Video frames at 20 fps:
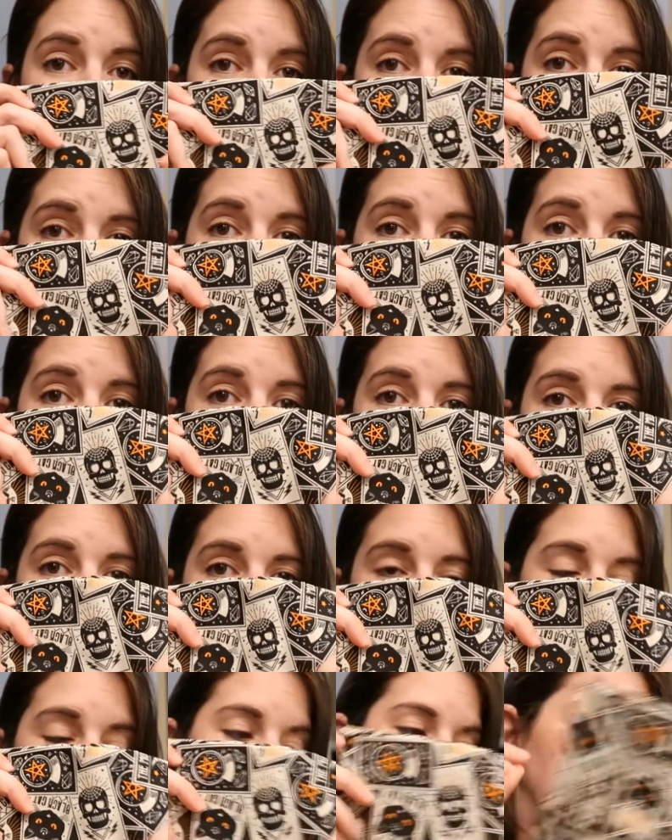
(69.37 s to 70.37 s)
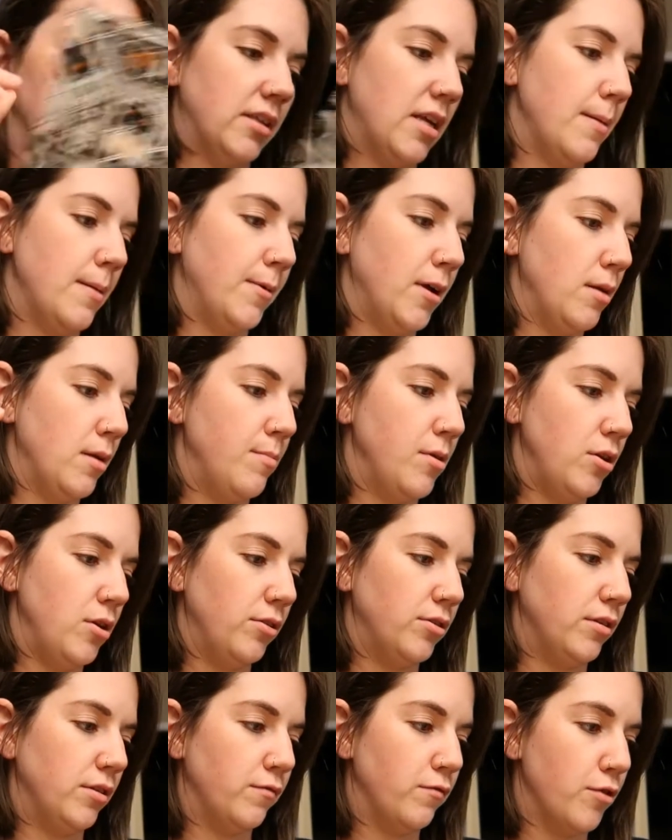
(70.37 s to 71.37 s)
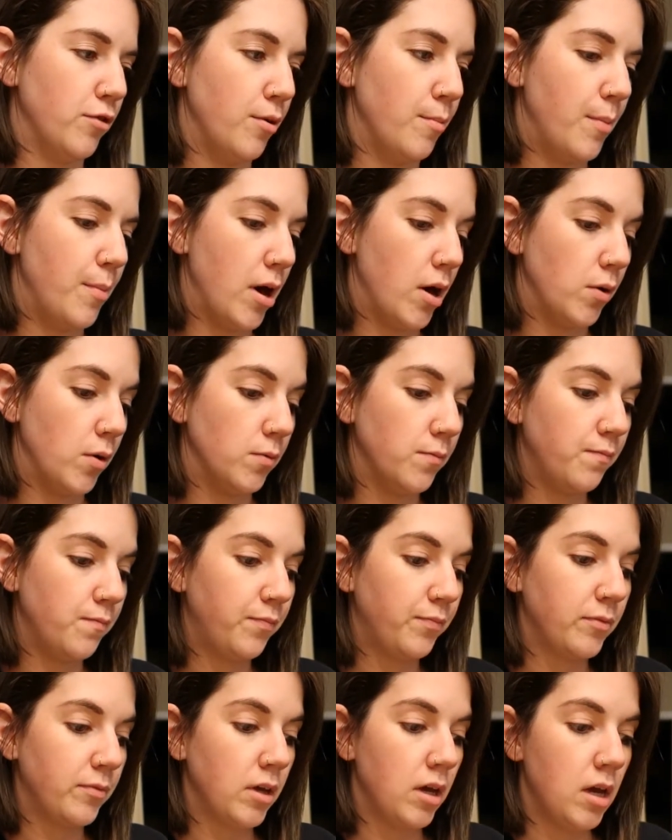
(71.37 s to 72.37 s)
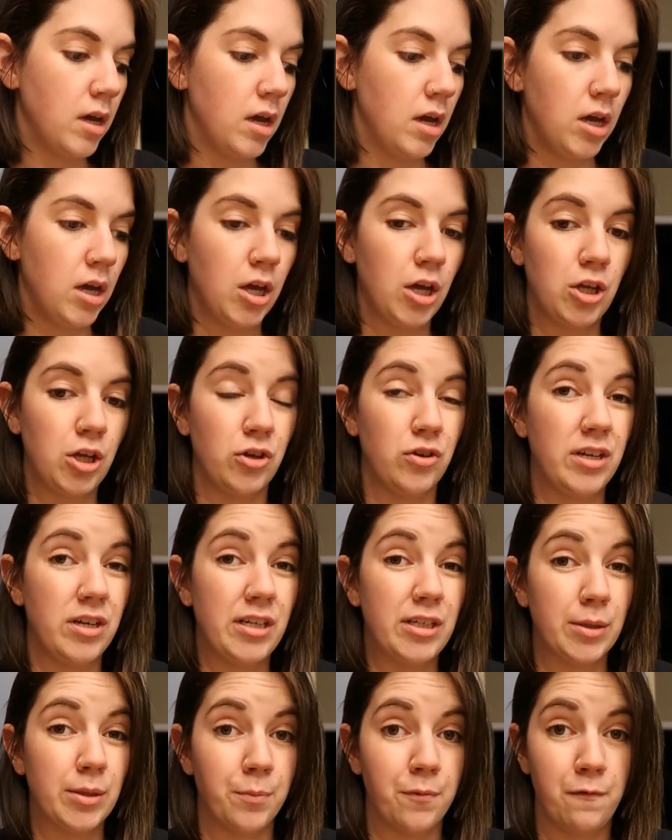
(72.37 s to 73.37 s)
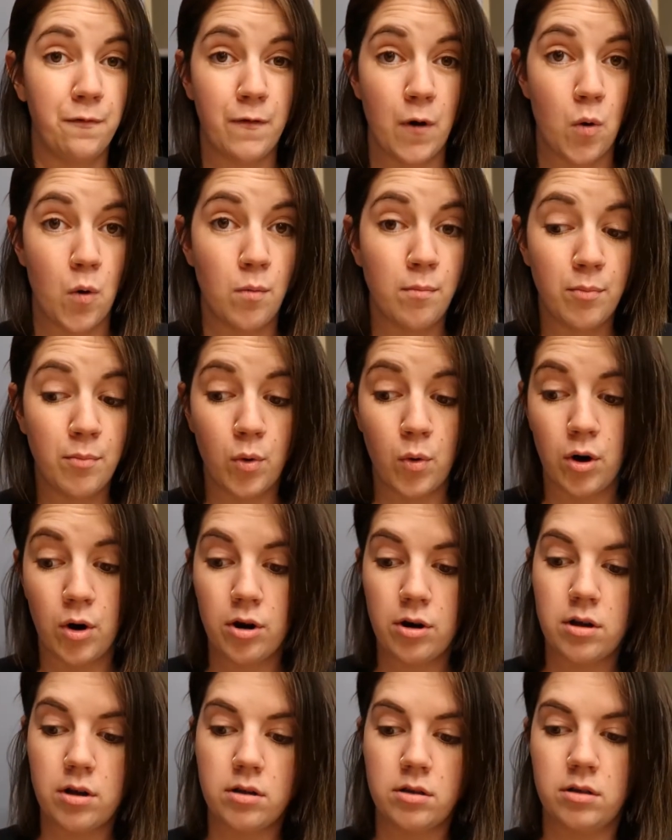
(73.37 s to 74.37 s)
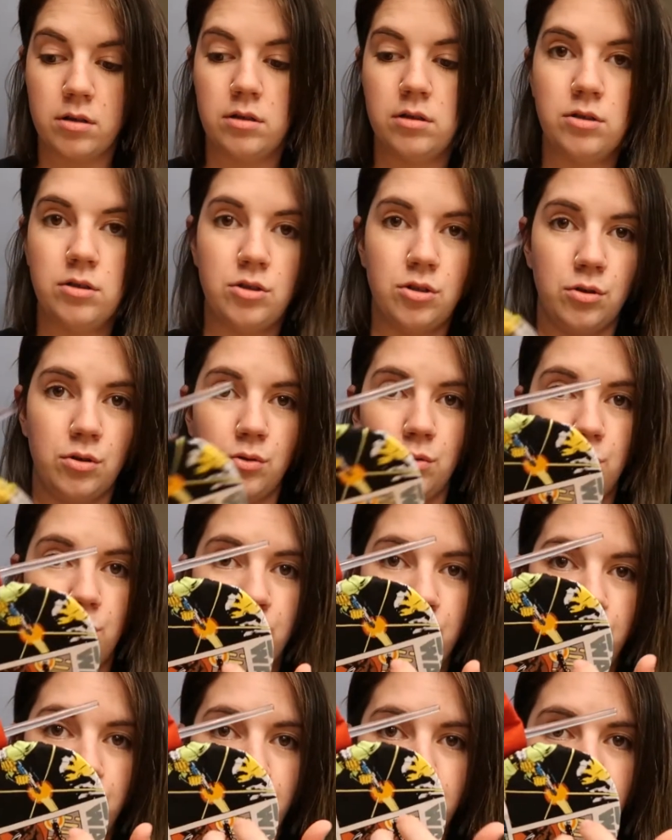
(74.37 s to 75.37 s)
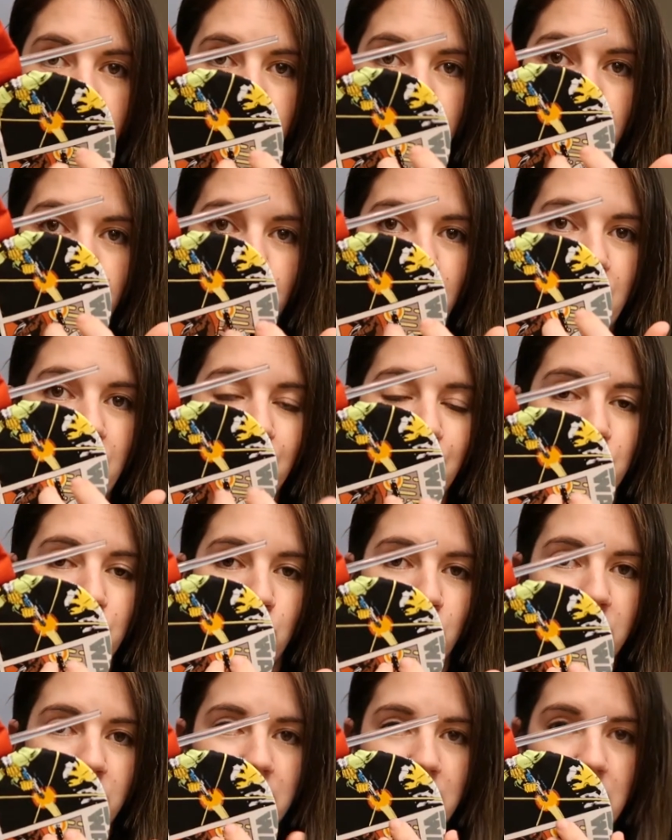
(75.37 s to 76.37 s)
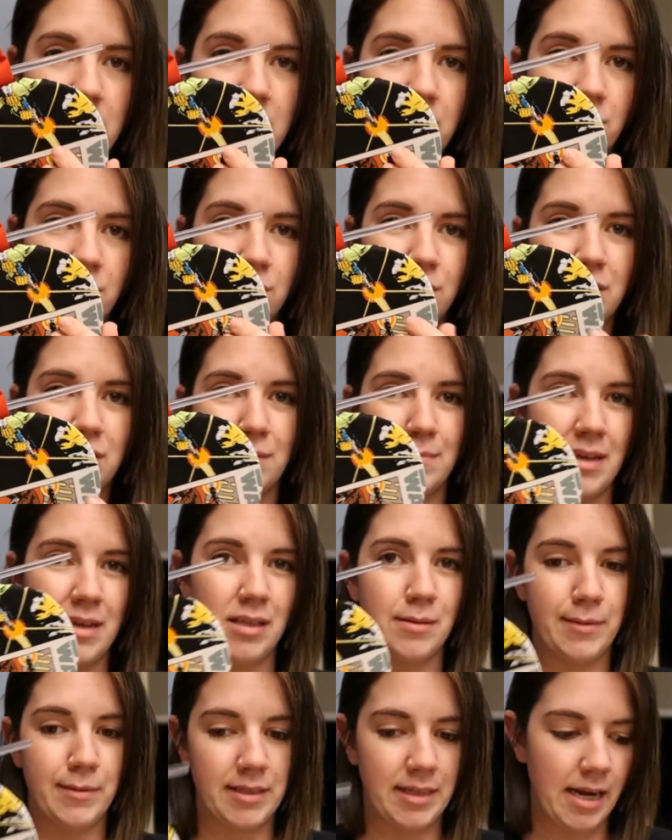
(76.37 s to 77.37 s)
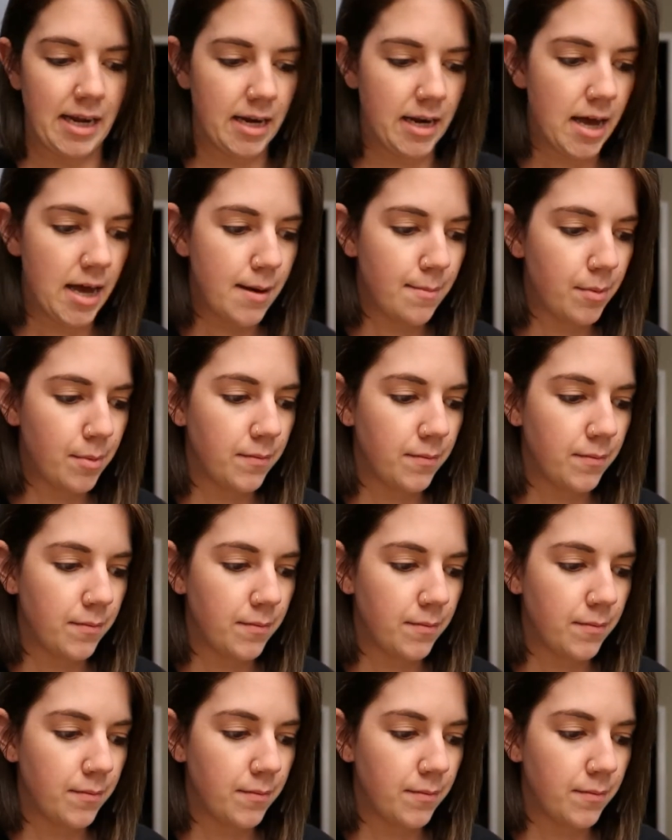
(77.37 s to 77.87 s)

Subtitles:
patterned fabric that I'm gonna be using for the bow. You need some foam board to reinforce the ears to make them stand up.